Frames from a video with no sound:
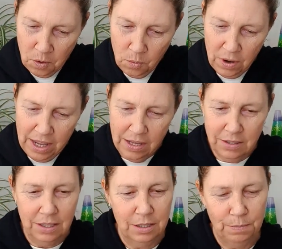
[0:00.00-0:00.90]
Why
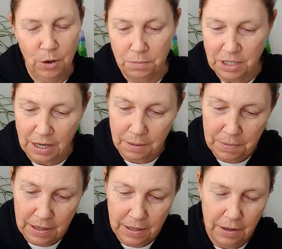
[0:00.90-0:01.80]
has this popped up?
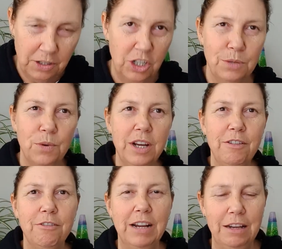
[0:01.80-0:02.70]
I just want
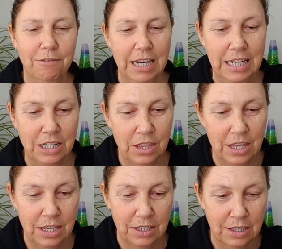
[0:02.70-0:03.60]
to reread
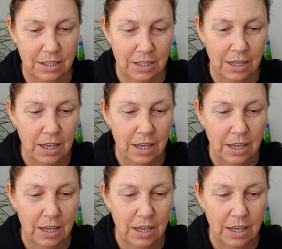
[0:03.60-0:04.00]
this.